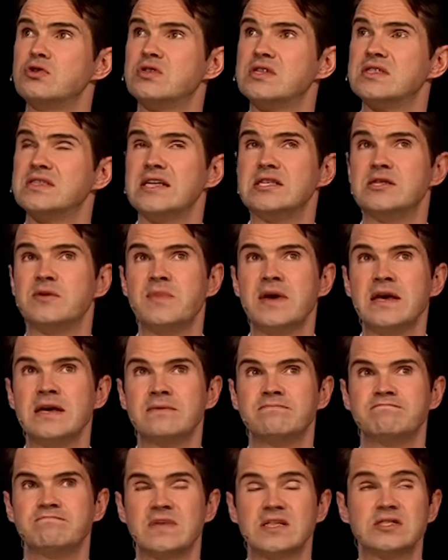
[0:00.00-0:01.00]
used to say to
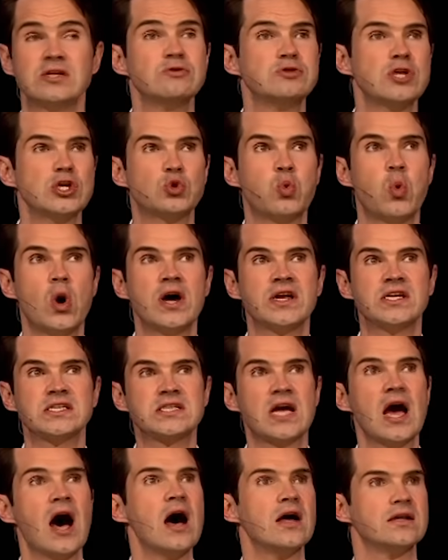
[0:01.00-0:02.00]
me, "There's no such word
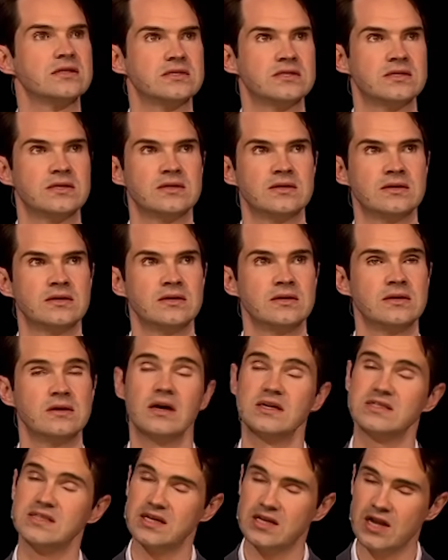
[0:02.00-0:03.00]
as can't."
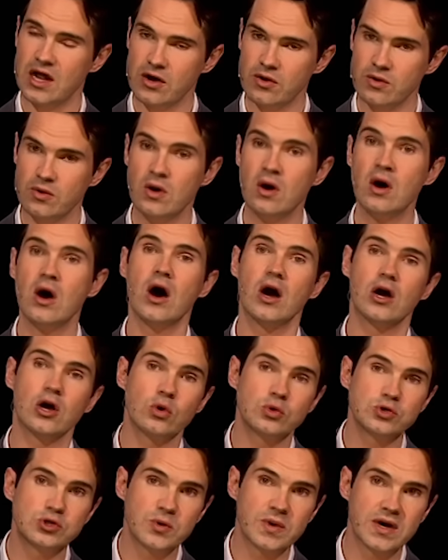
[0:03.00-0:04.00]
I said, "No, I
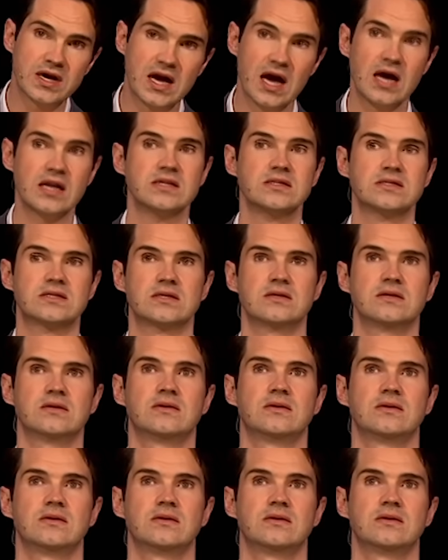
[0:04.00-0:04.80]
called you a cunt."